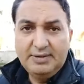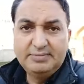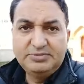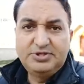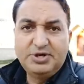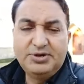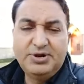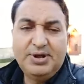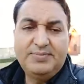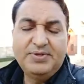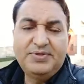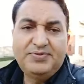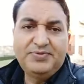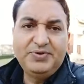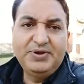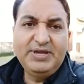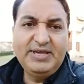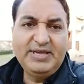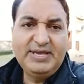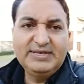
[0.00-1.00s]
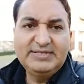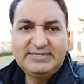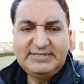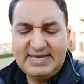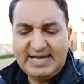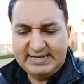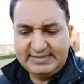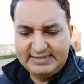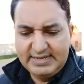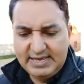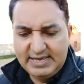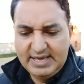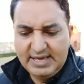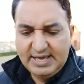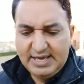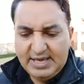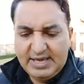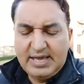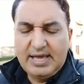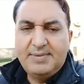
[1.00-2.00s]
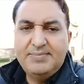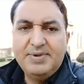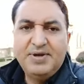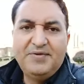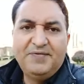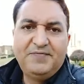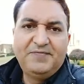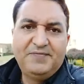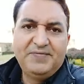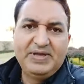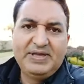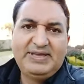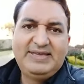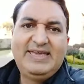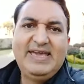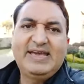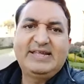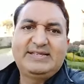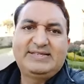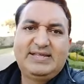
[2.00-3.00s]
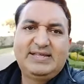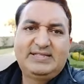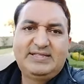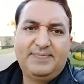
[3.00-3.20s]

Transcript: So number three is that get